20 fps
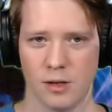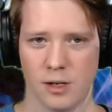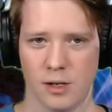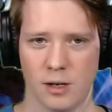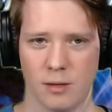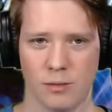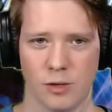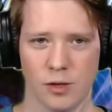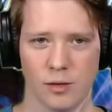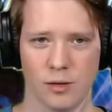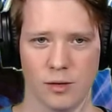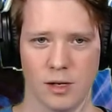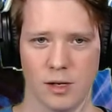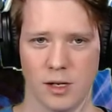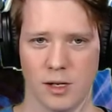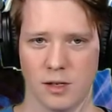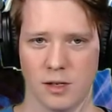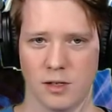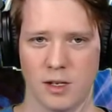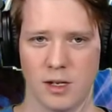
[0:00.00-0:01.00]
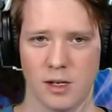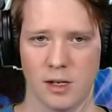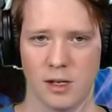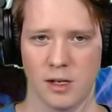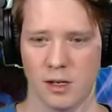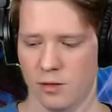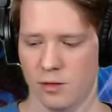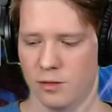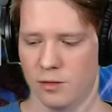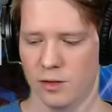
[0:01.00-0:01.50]
that I'm doing is
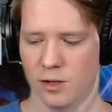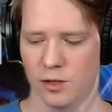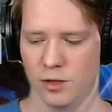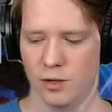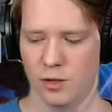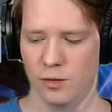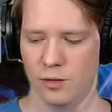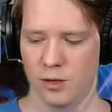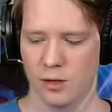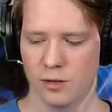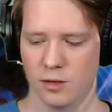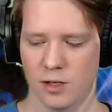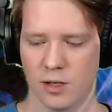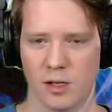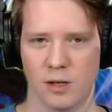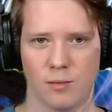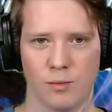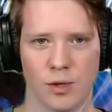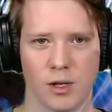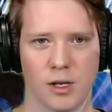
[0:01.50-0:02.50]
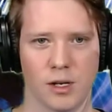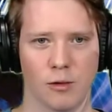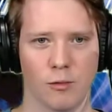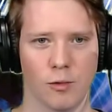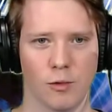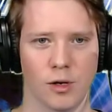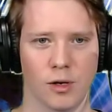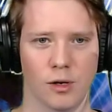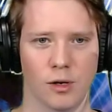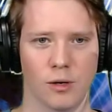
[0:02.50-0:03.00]
taking only two notes and then playing
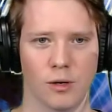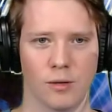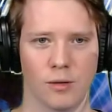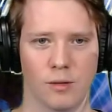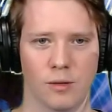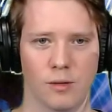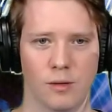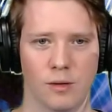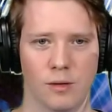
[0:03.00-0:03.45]
one note